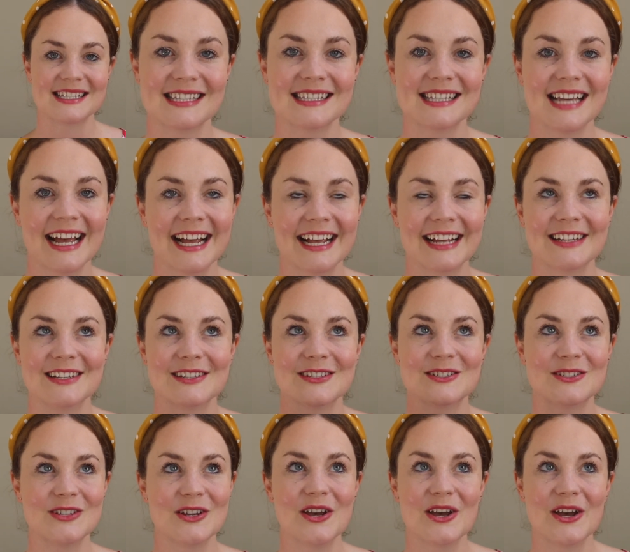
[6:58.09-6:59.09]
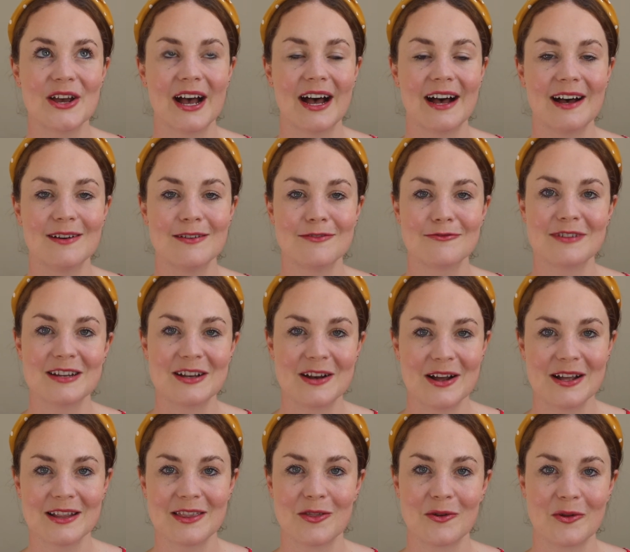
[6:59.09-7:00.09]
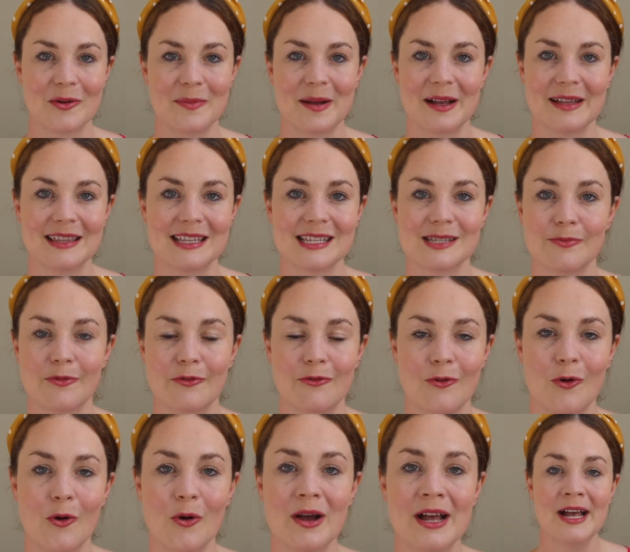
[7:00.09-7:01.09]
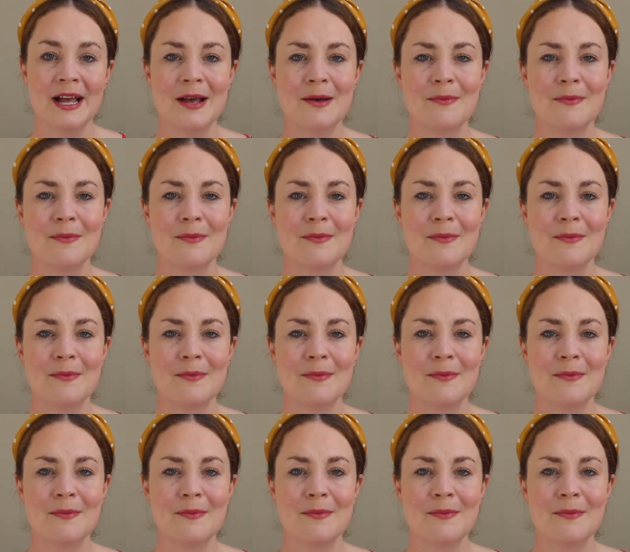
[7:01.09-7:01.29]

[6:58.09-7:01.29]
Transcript: It's like, duh, how have we not thought about this before?